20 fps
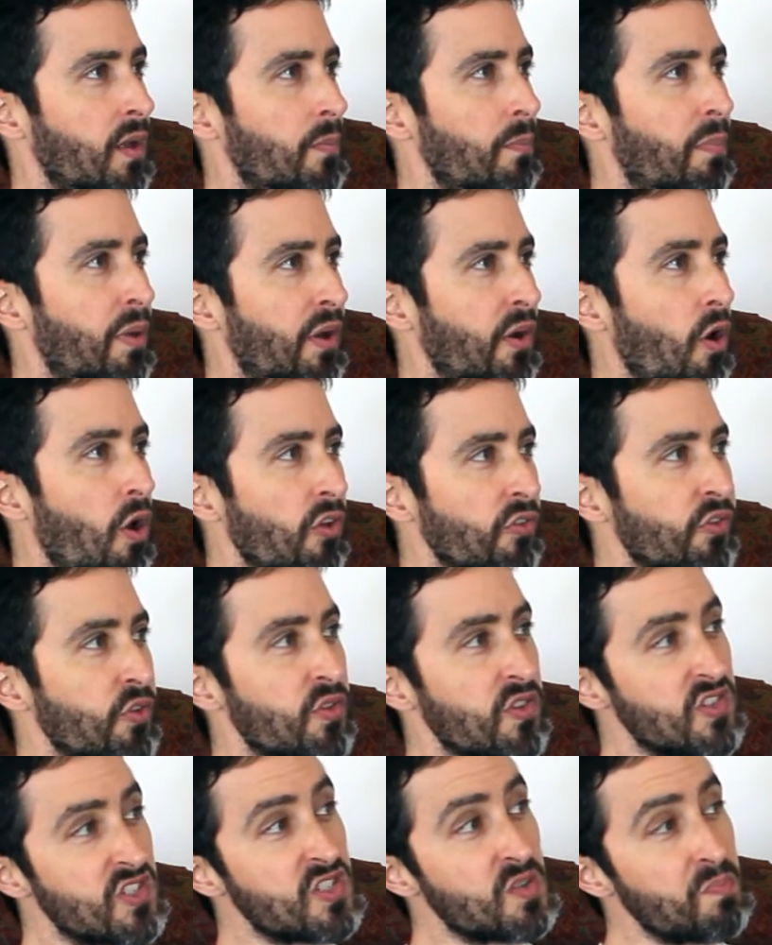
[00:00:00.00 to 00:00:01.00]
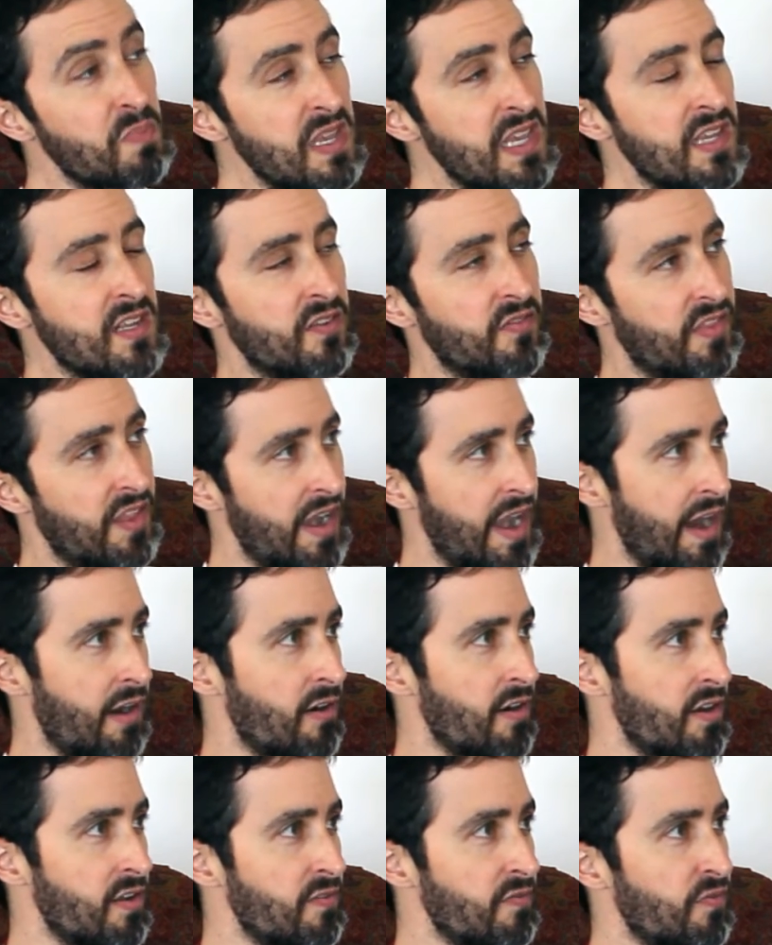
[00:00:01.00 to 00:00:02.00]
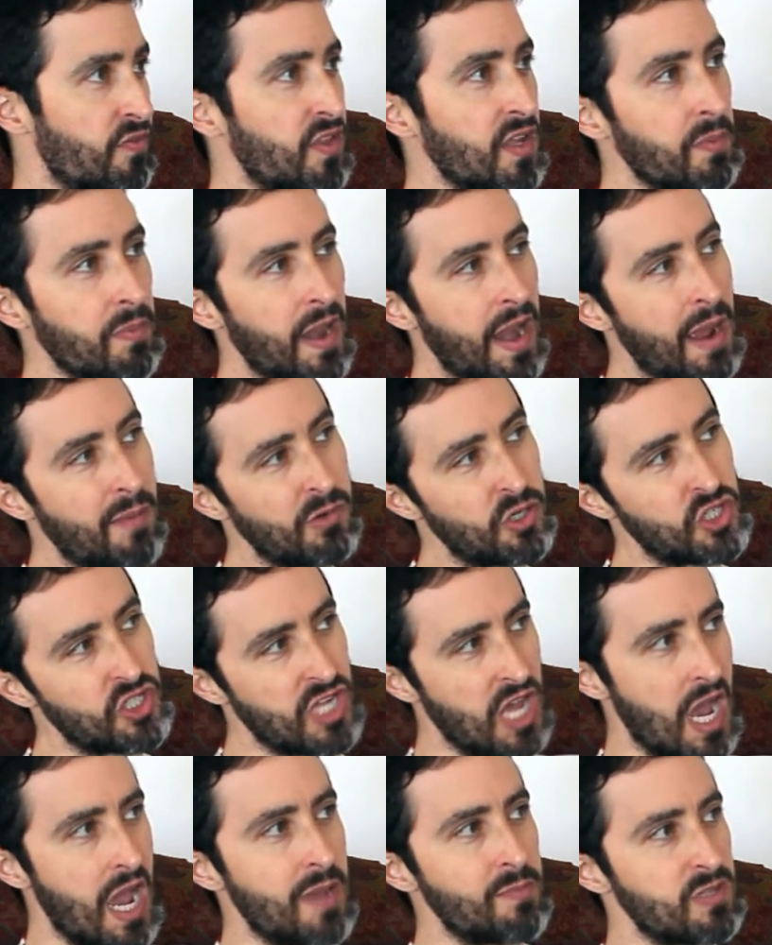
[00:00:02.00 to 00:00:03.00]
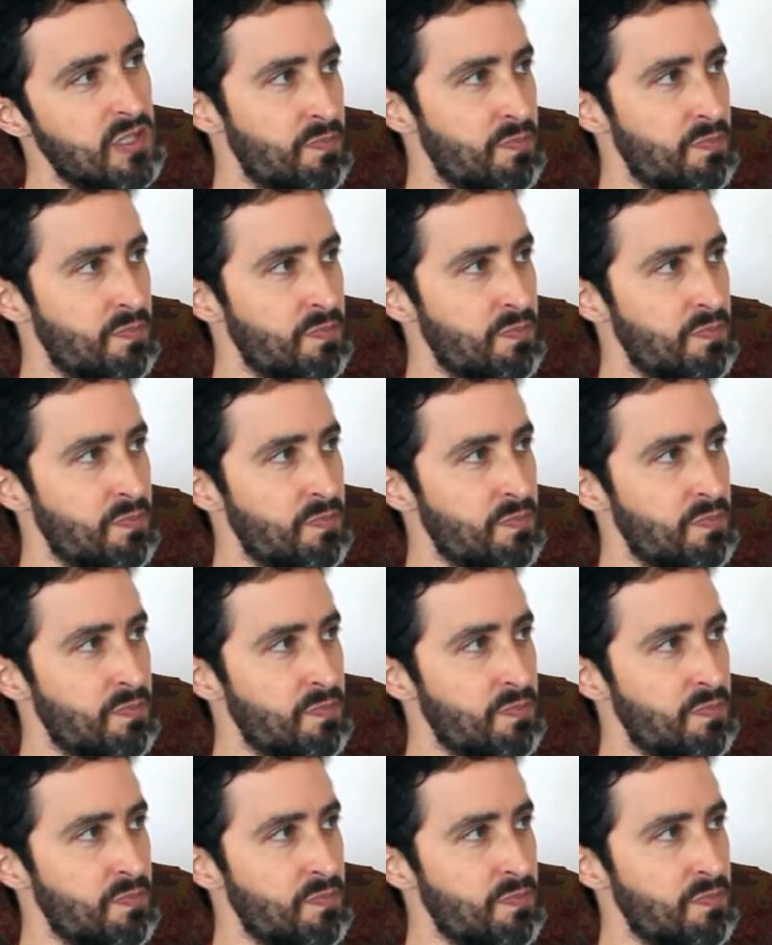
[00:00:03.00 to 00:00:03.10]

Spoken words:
but also the speed of the narrative. Think about how much time is